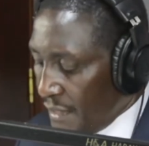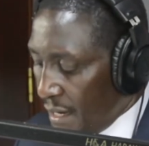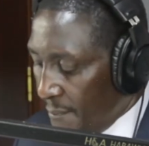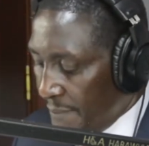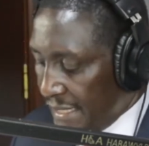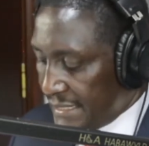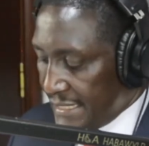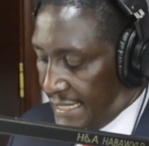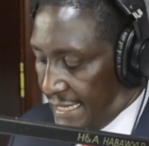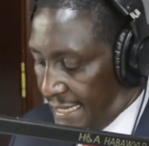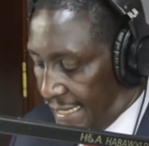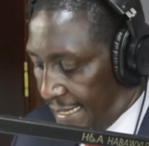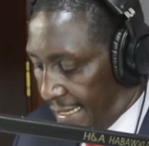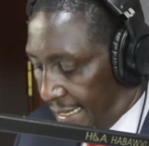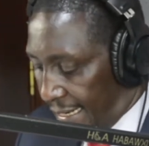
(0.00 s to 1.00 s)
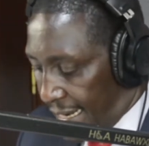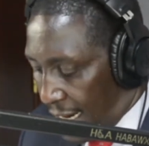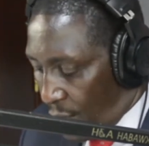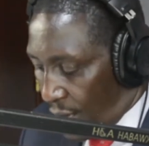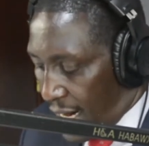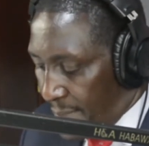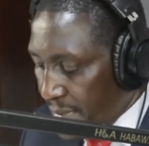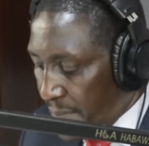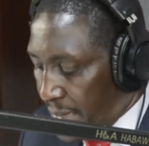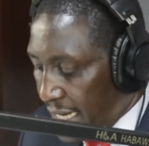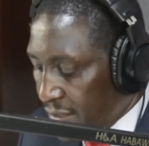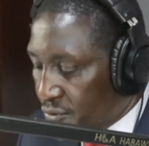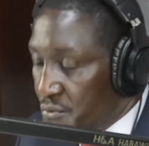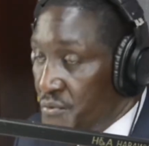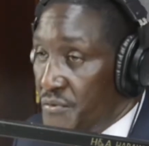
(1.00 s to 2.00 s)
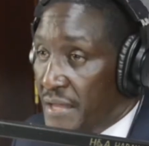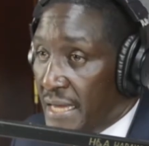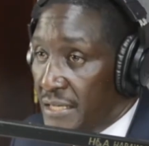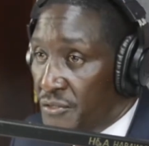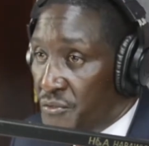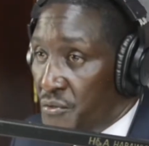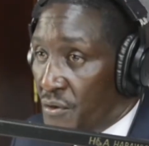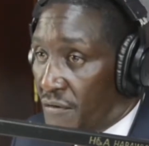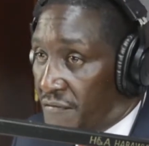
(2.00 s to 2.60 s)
But now coming back to the issue